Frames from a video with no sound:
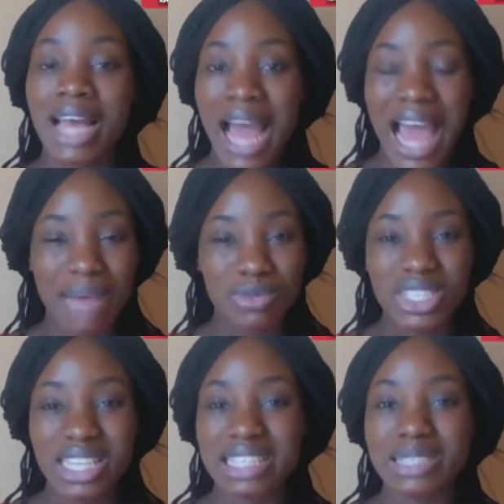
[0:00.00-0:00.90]
I'm
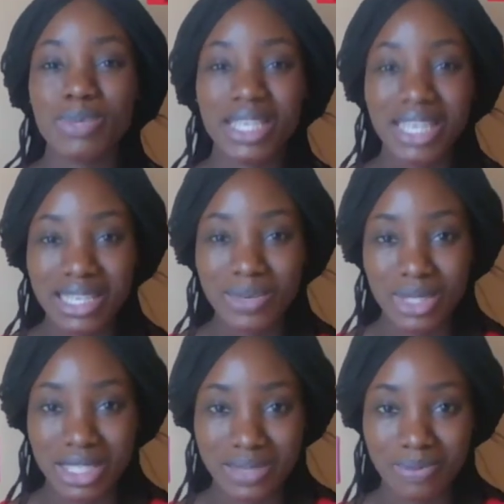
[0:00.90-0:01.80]
just explaining
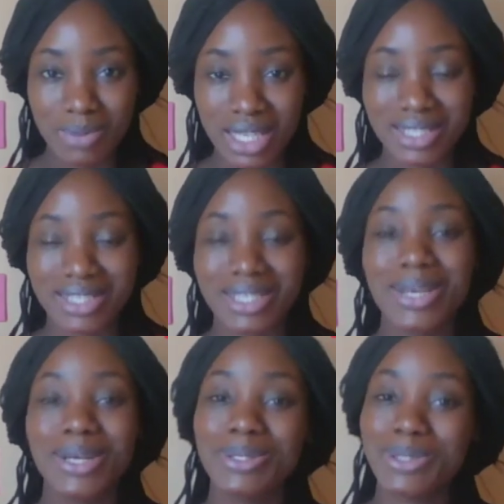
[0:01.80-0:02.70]
what it means
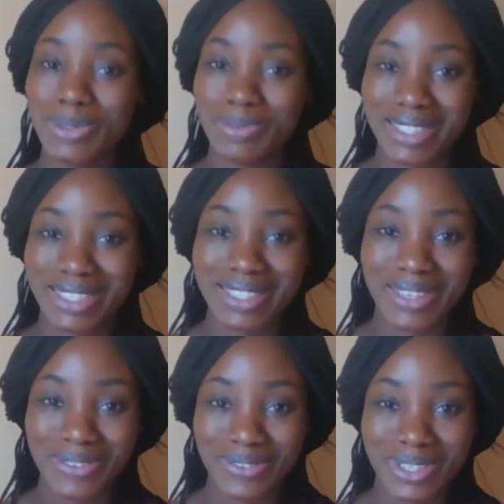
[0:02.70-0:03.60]
to be
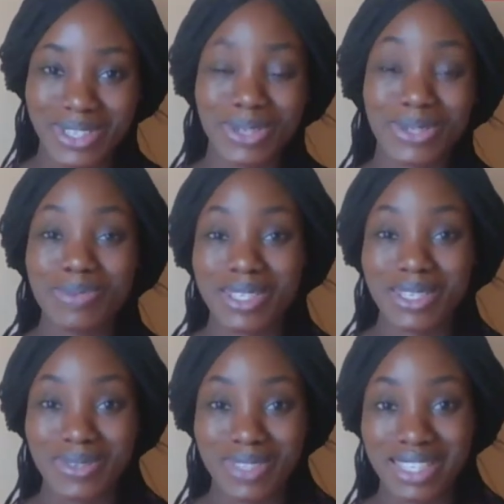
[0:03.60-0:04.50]
selfish or to be
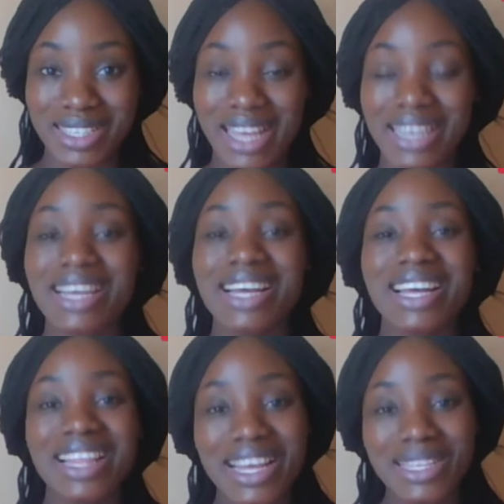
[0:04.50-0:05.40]
self-centered.
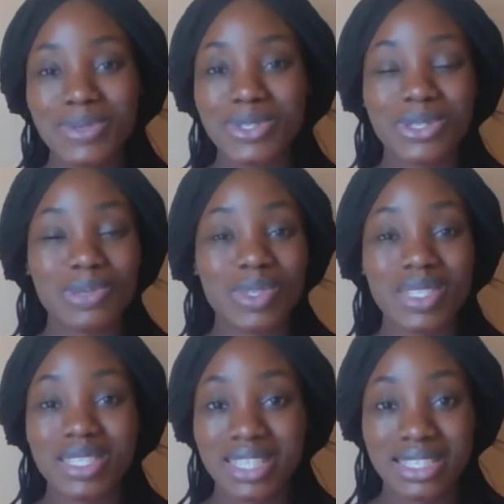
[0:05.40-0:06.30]
That's what your
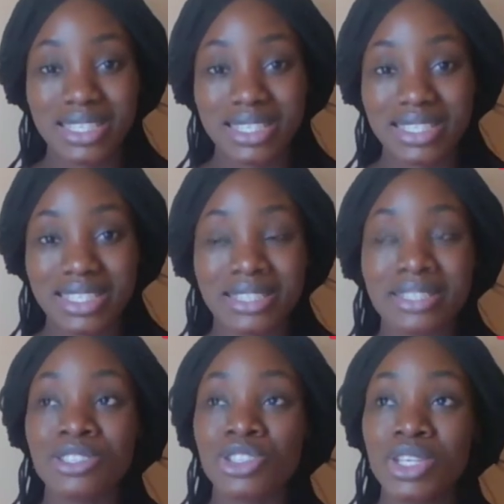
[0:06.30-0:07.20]
supporting sentence is. It
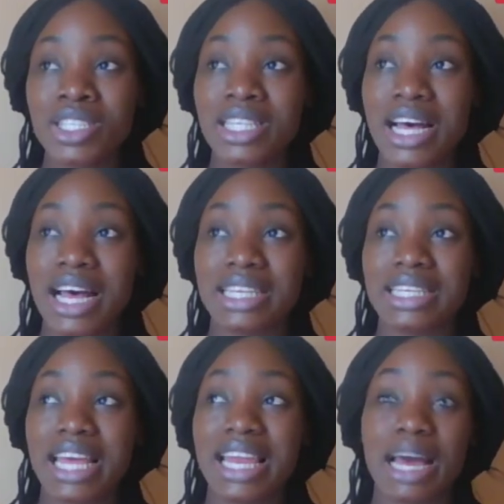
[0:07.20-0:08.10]
is just an
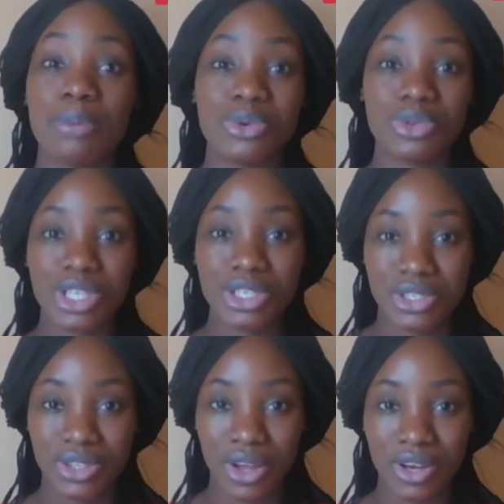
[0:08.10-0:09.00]

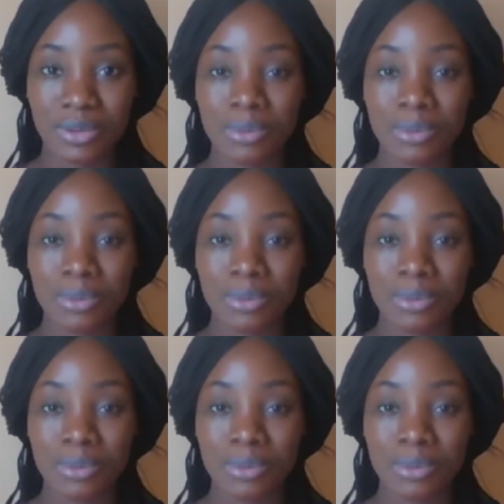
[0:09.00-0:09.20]
elaboration